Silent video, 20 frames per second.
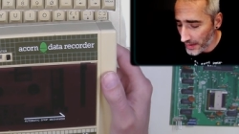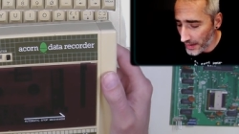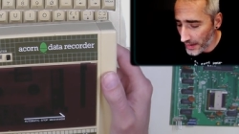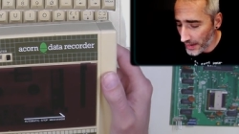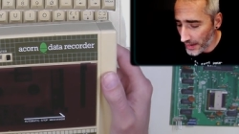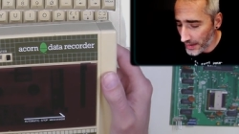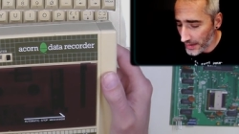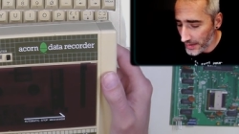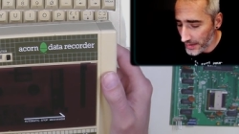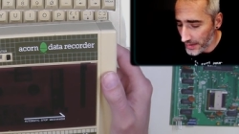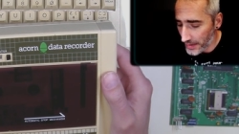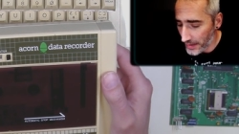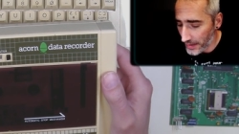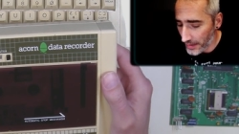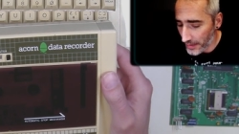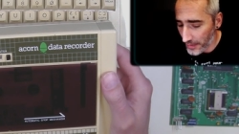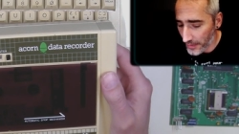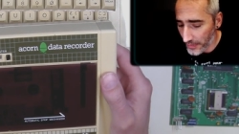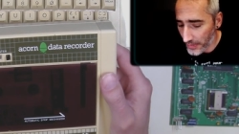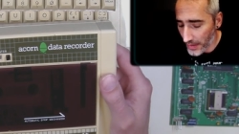And
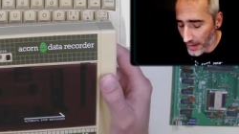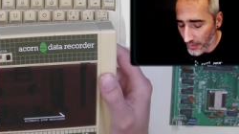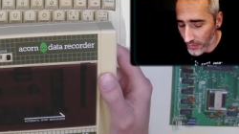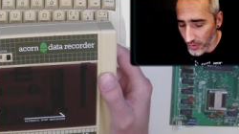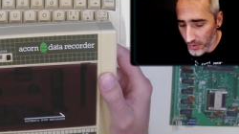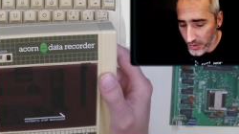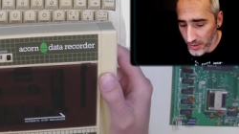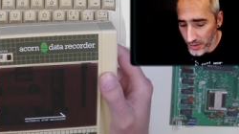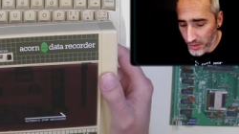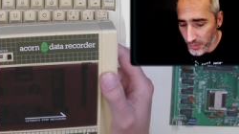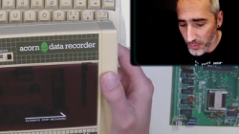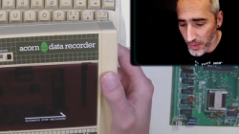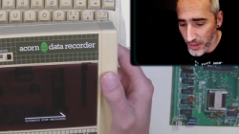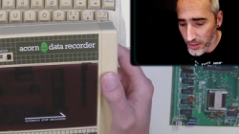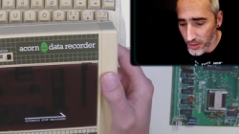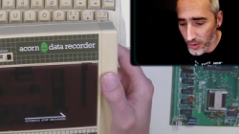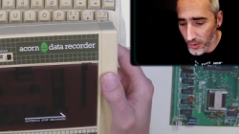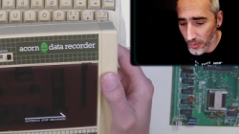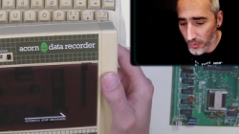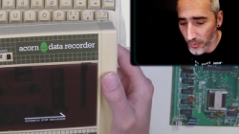uh, there was a
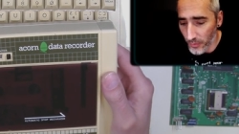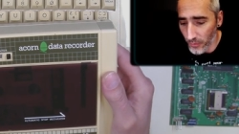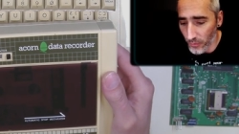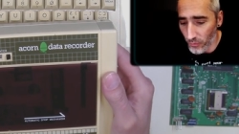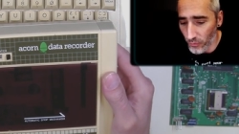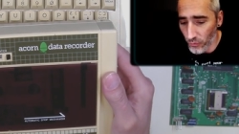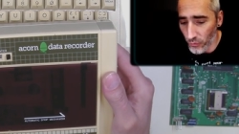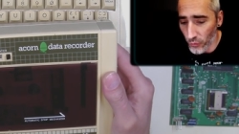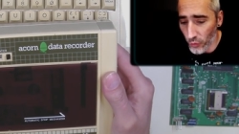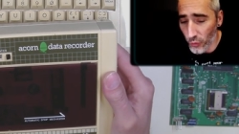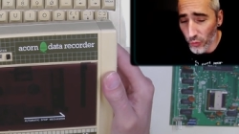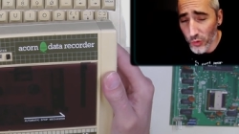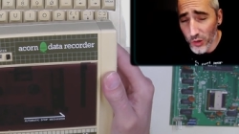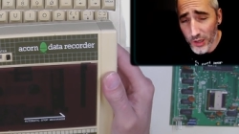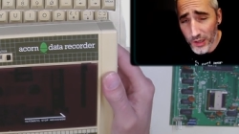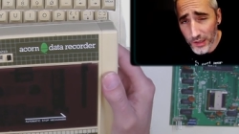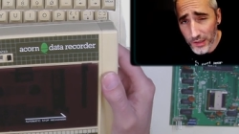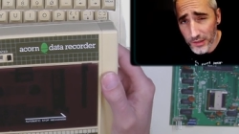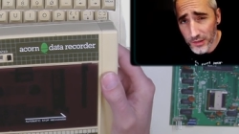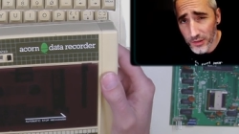special
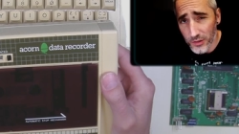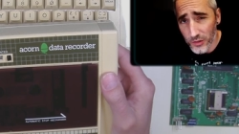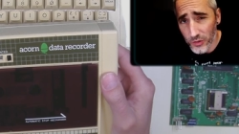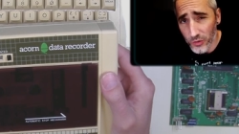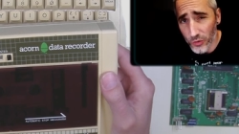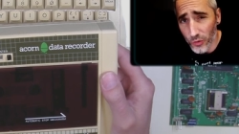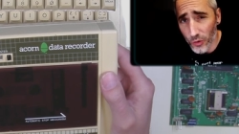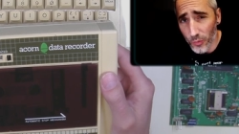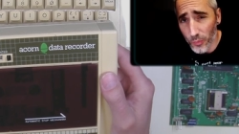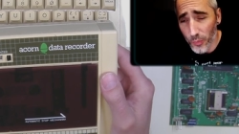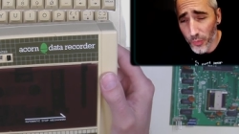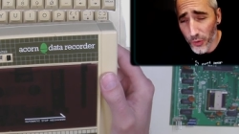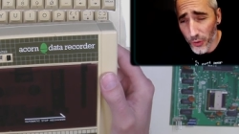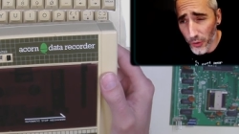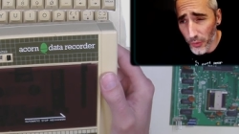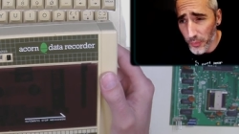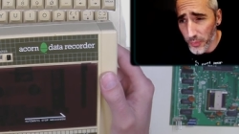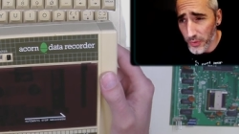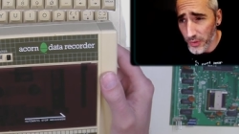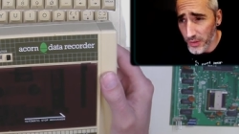reason or
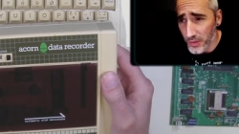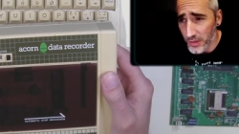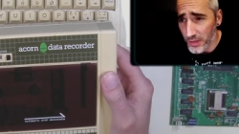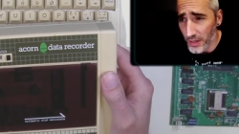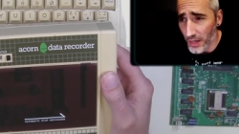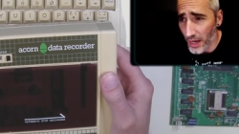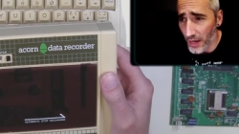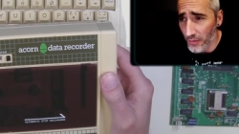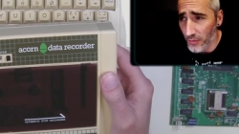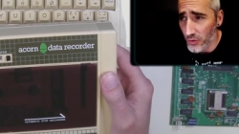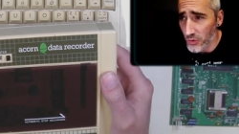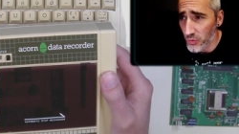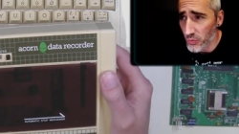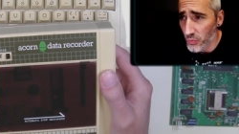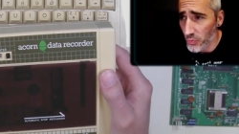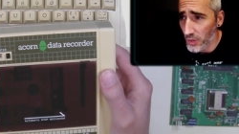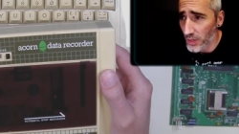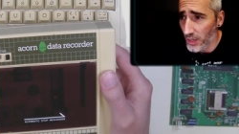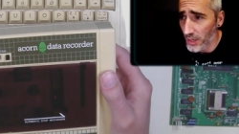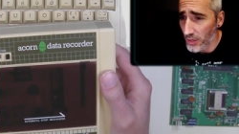purpose I was
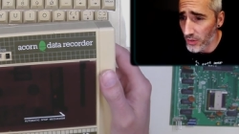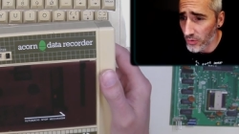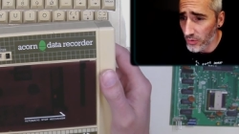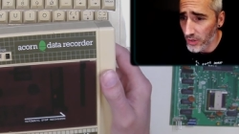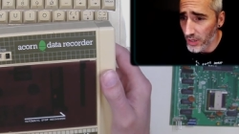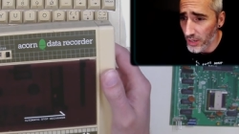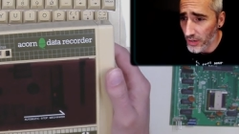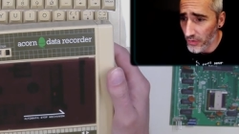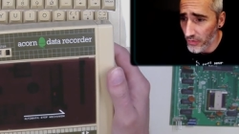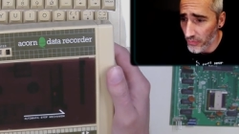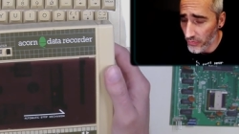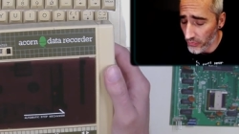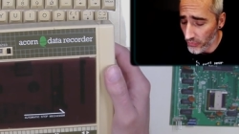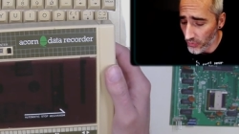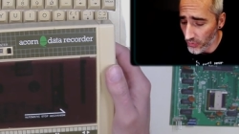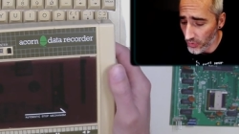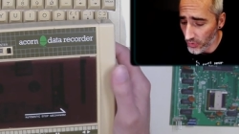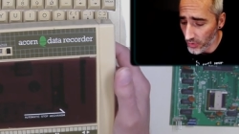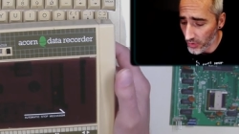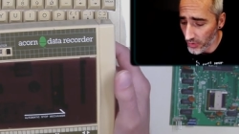really looking
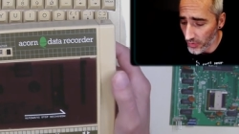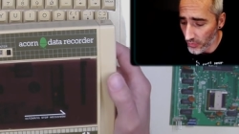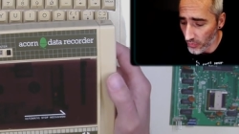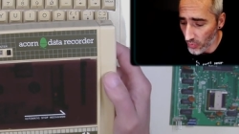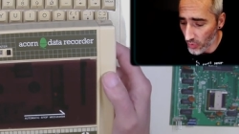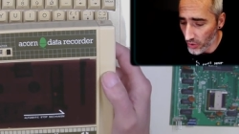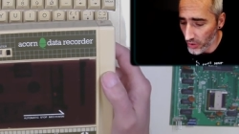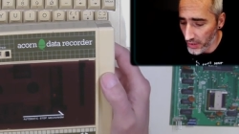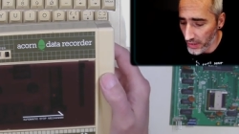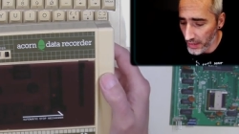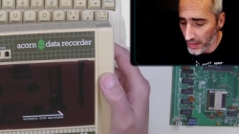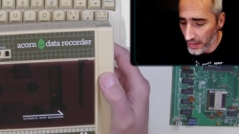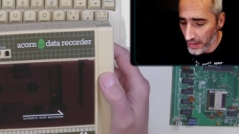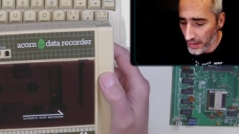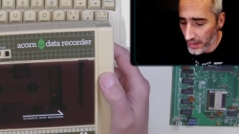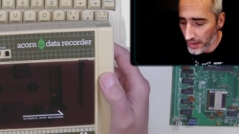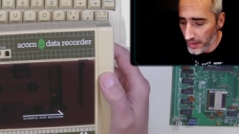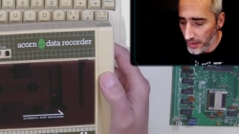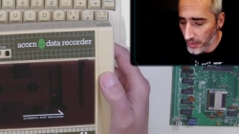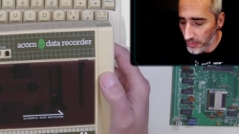for one
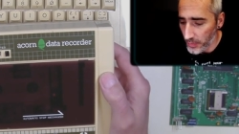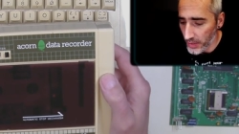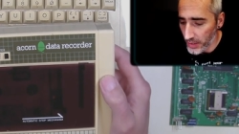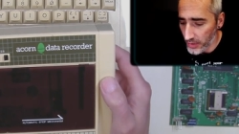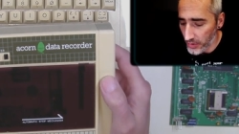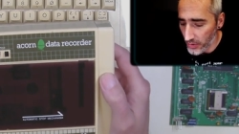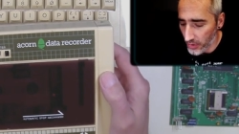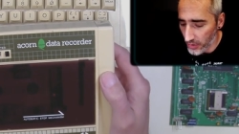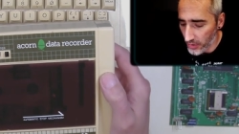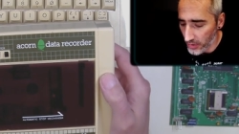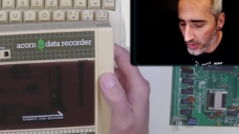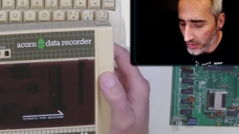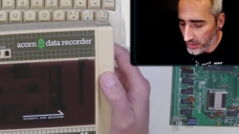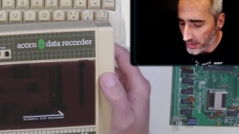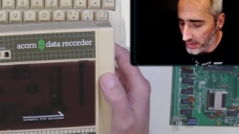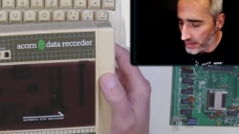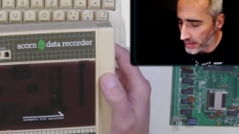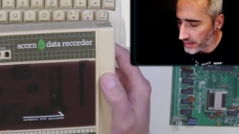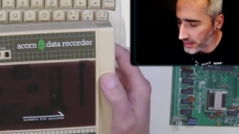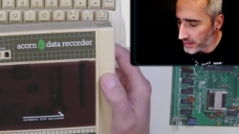
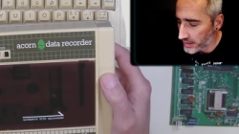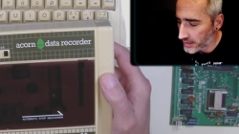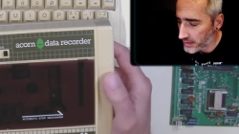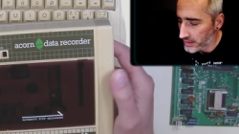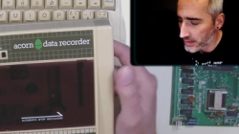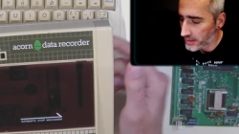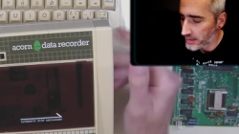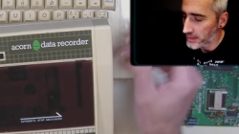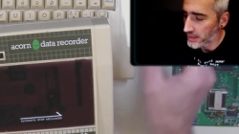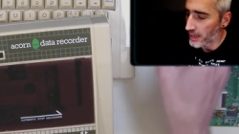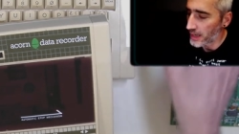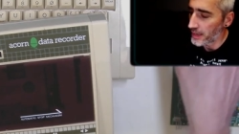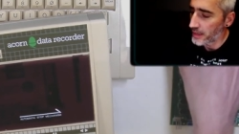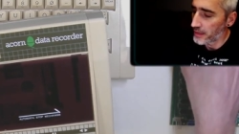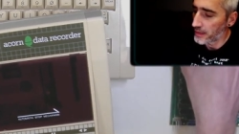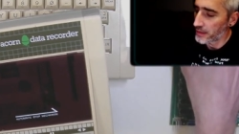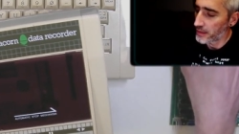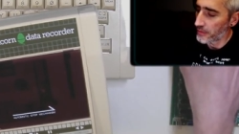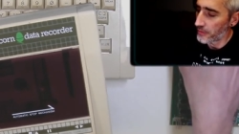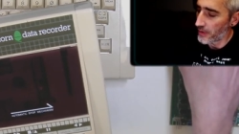because it is
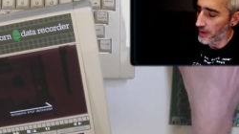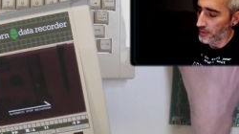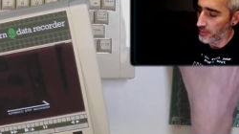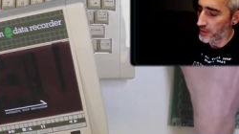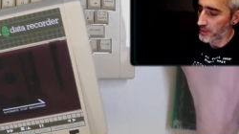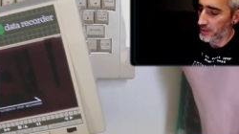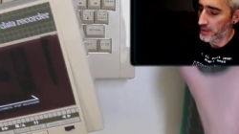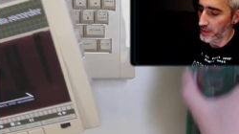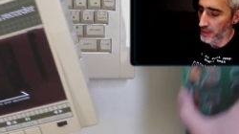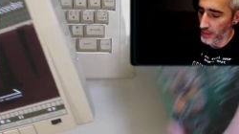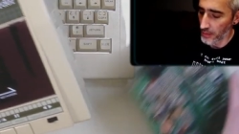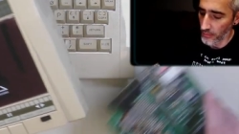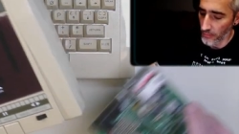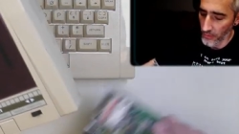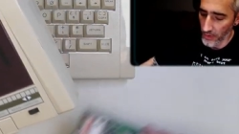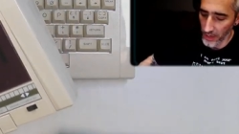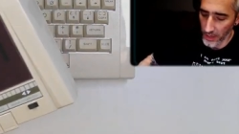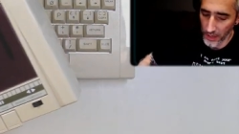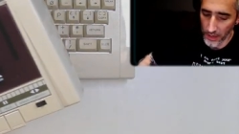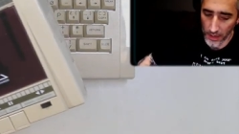designed in the very same
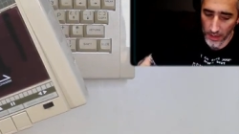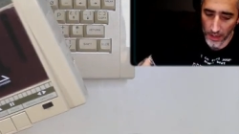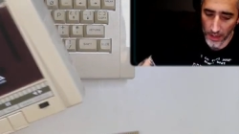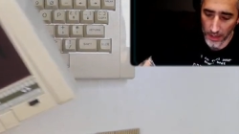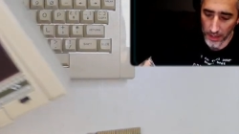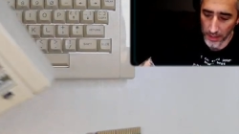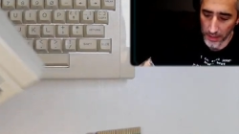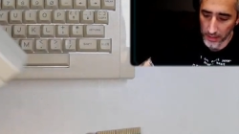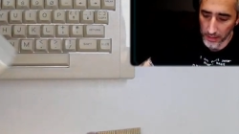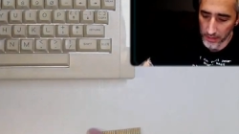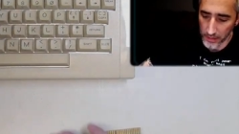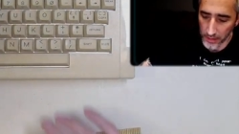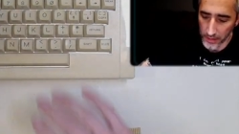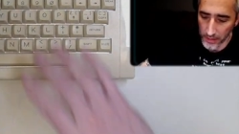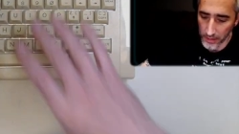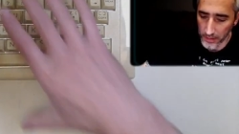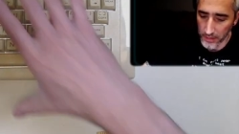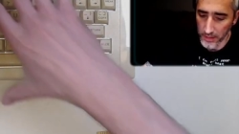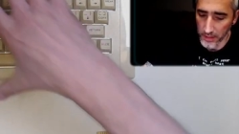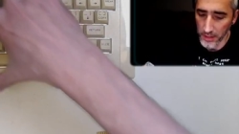way like
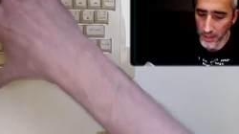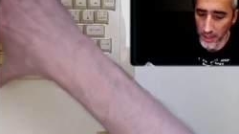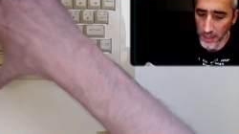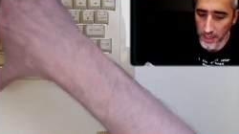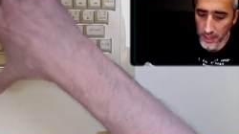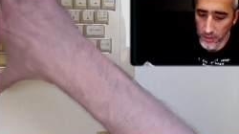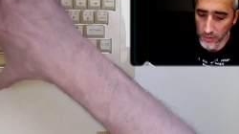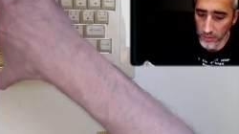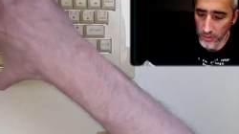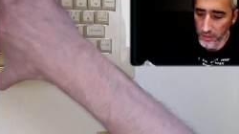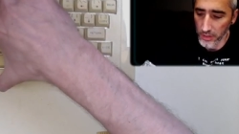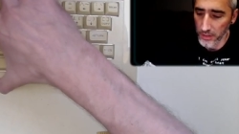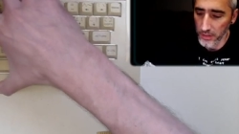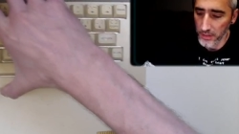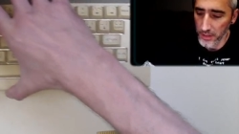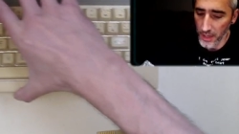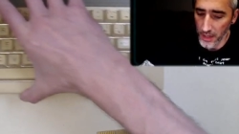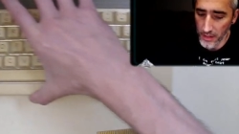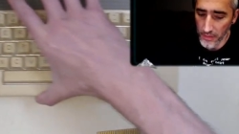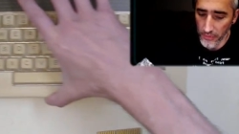uh, the acorn
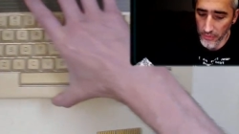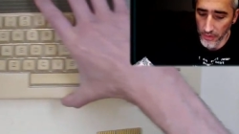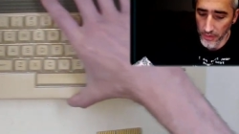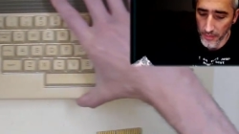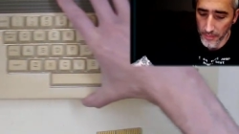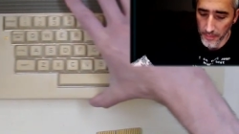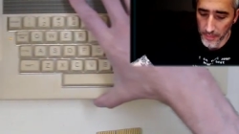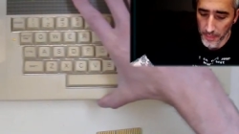itself.